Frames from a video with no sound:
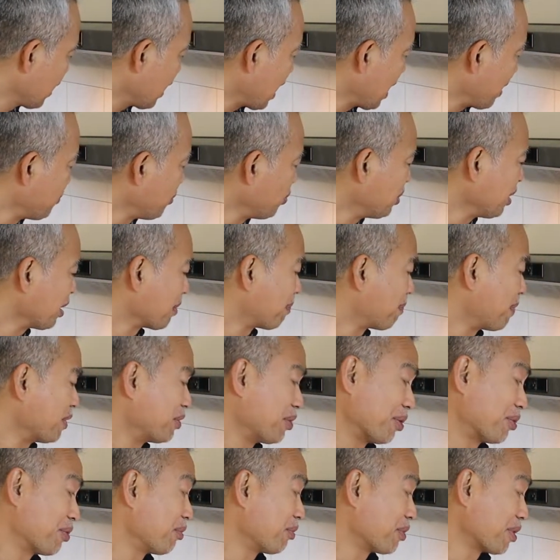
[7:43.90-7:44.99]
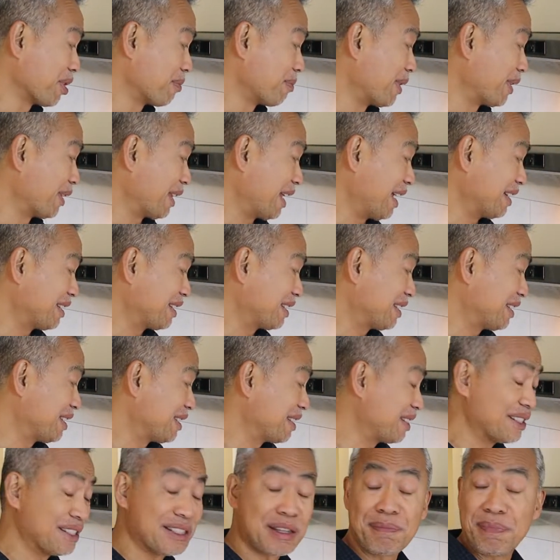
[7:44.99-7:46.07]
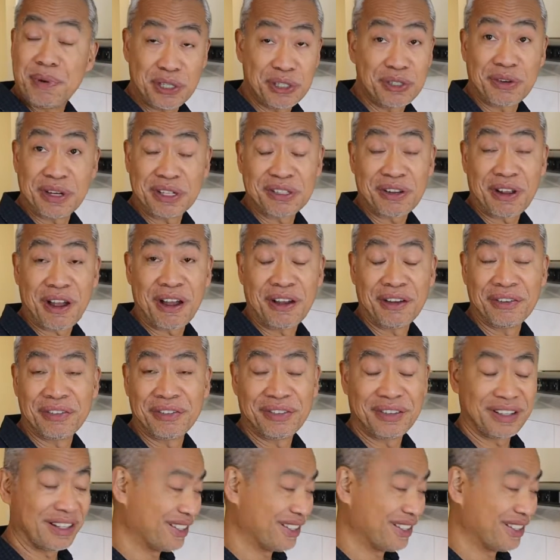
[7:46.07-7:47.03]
I'm using a pressure cooker, but the pressure is off.